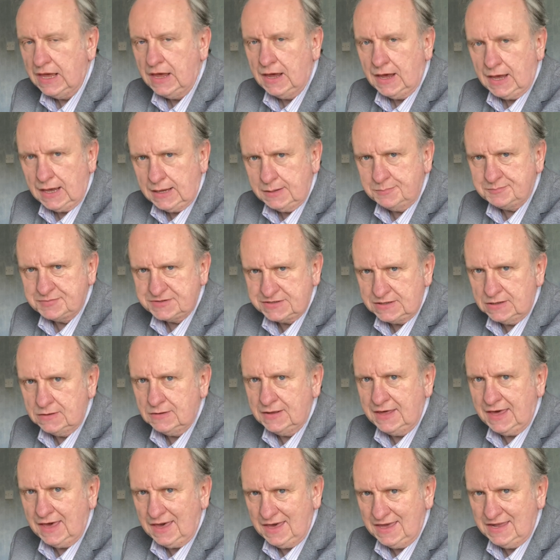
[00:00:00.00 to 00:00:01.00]

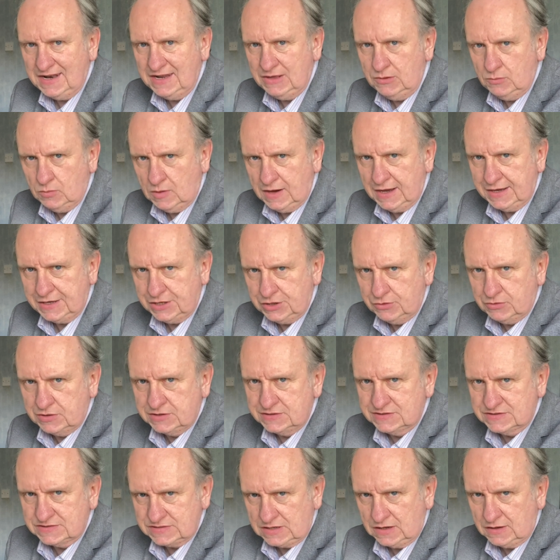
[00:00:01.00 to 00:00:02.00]
absolutely anywhere you
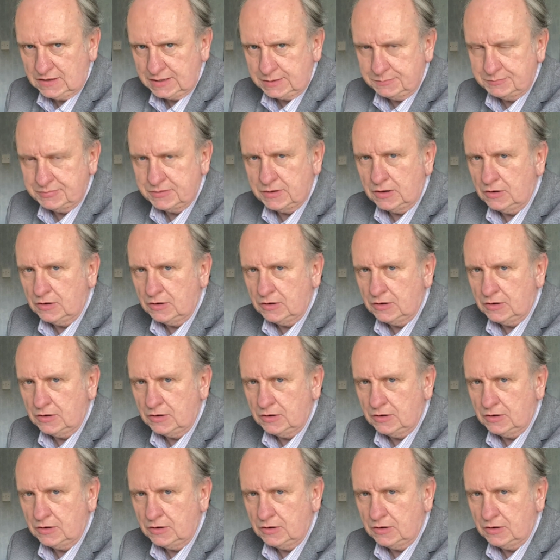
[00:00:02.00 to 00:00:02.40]
can type